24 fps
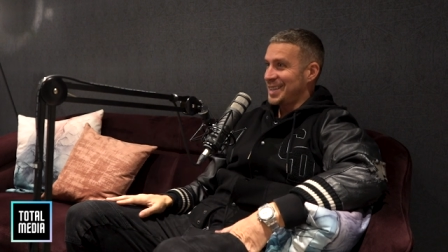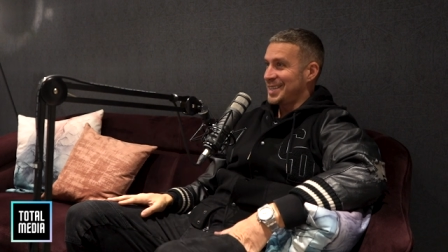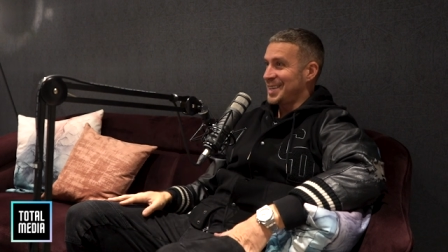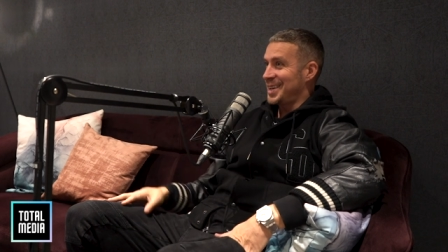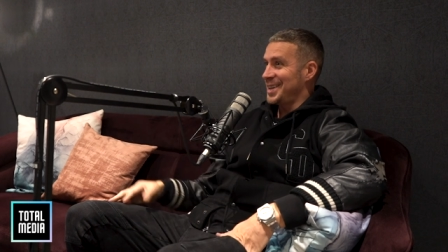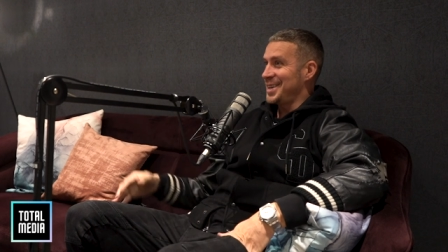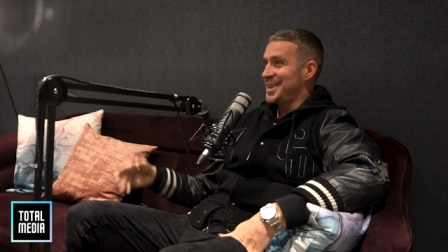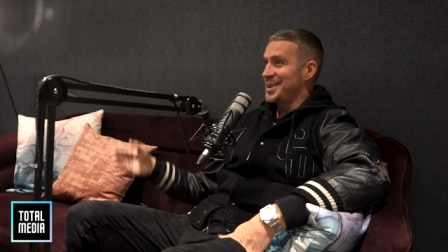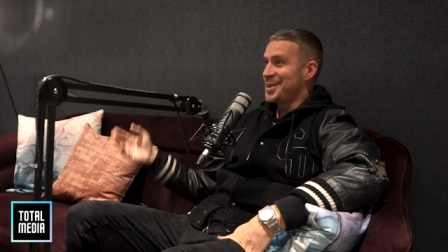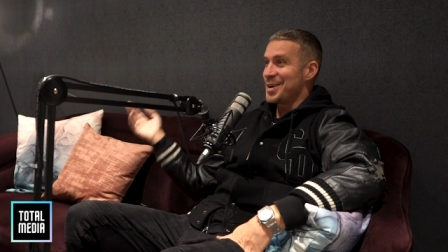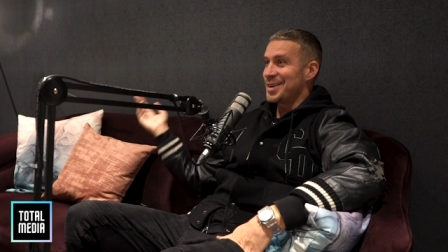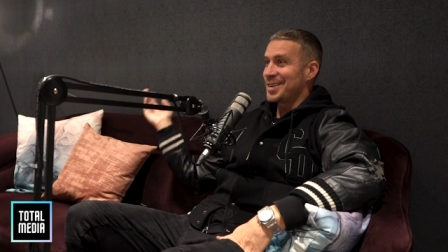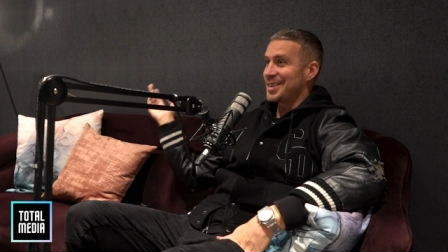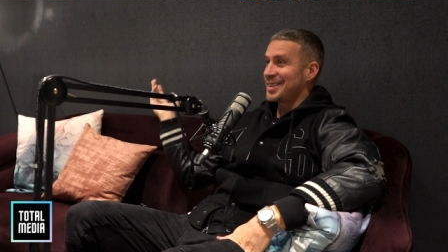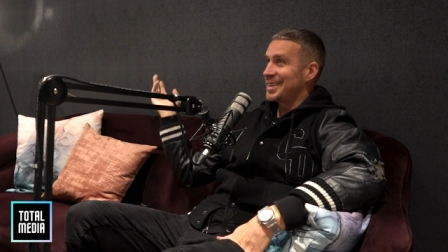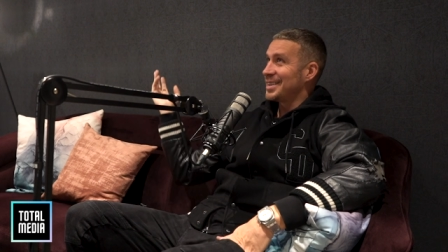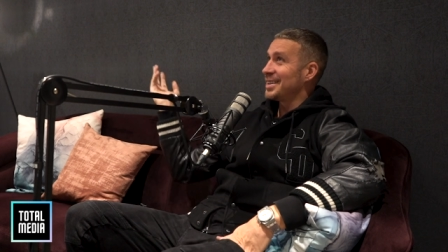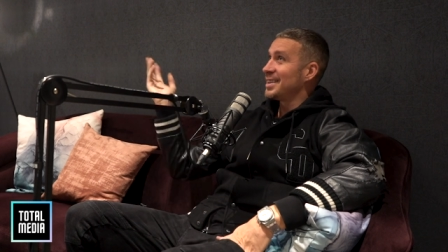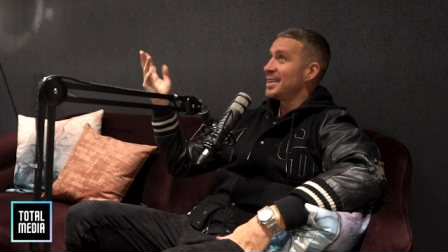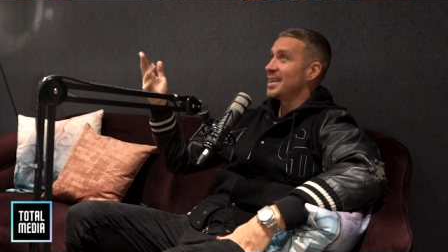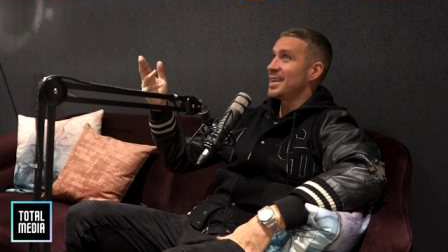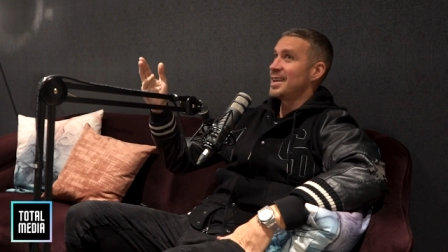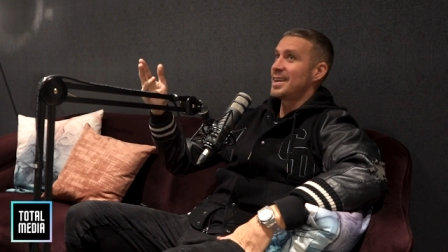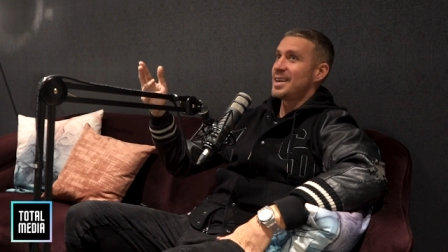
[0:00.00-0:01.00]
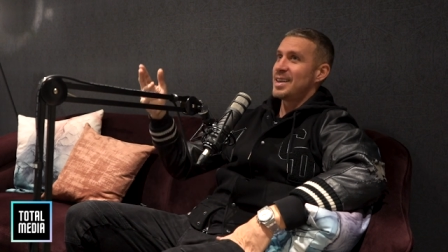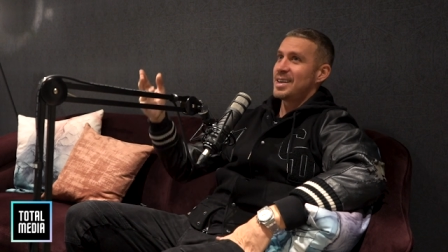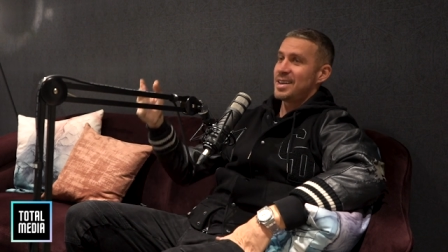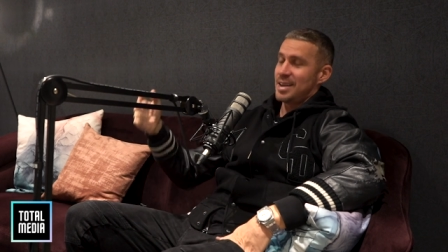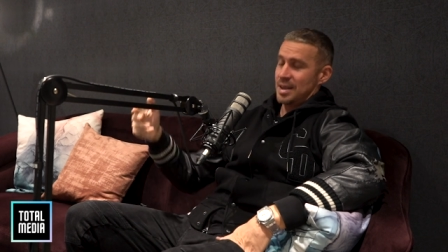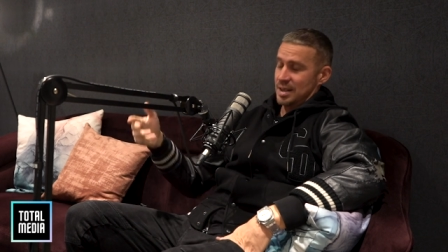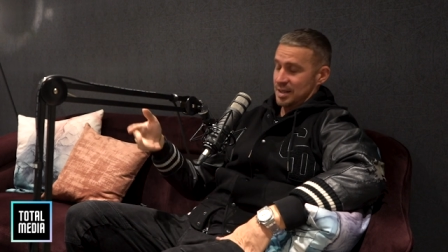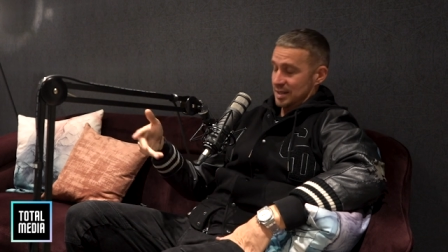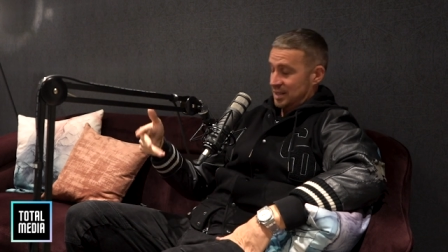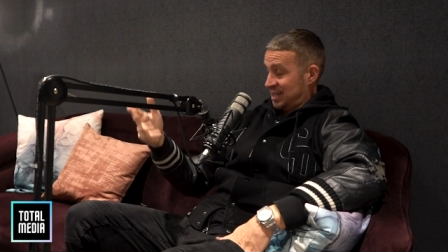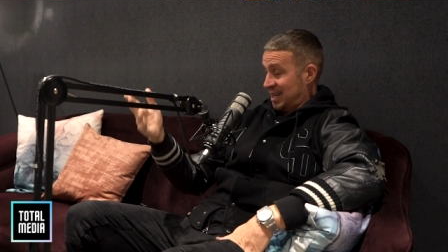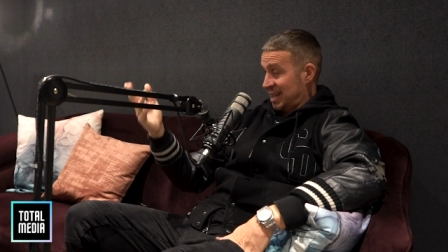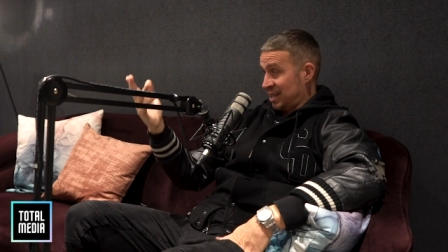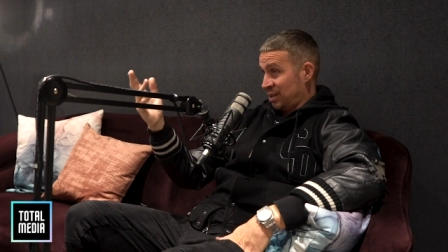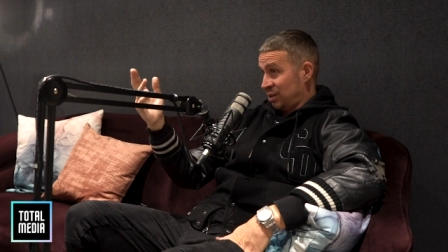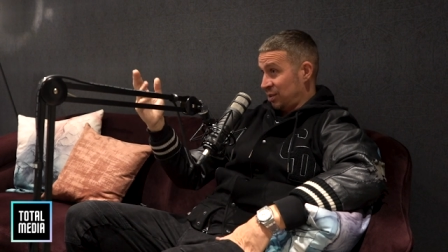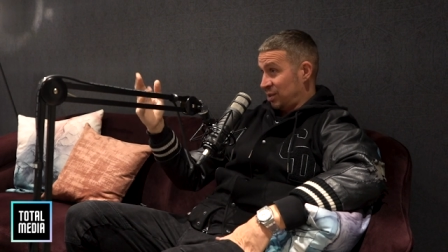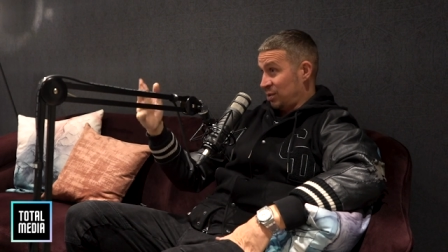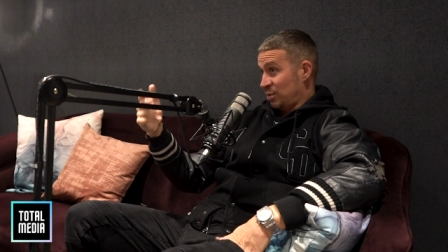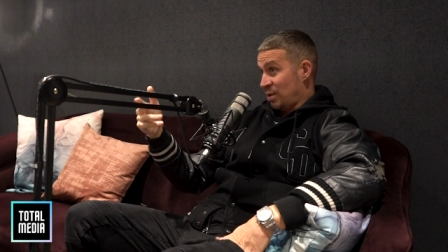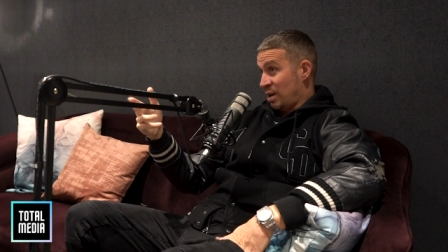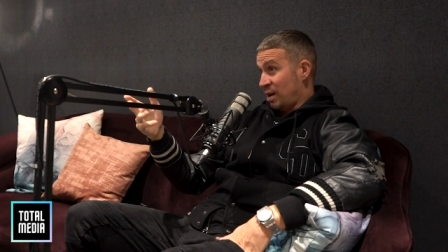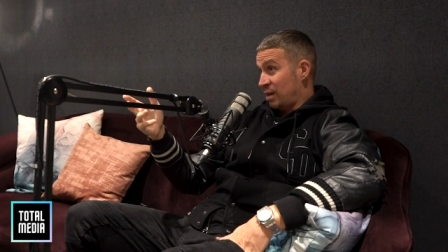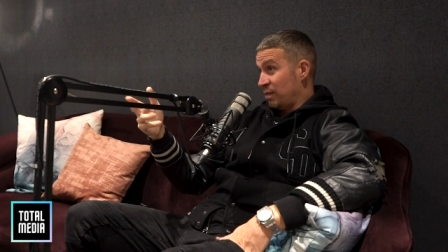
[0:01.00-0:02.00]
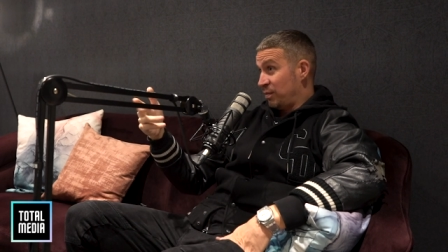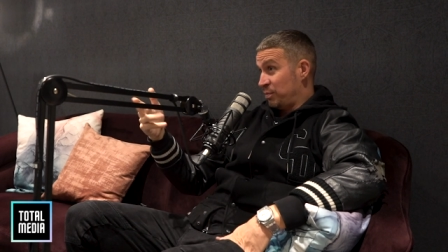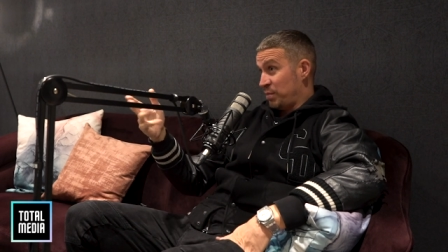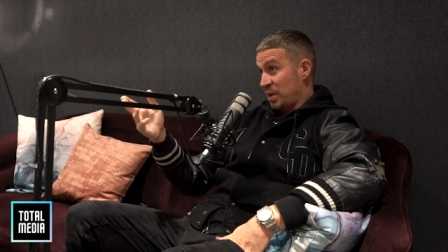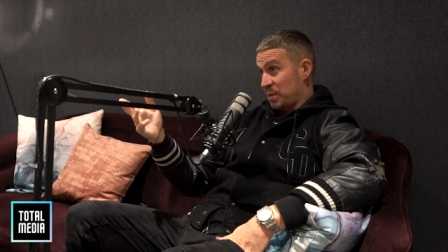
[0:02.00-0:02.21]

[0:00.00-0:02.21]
So you got 10 or 12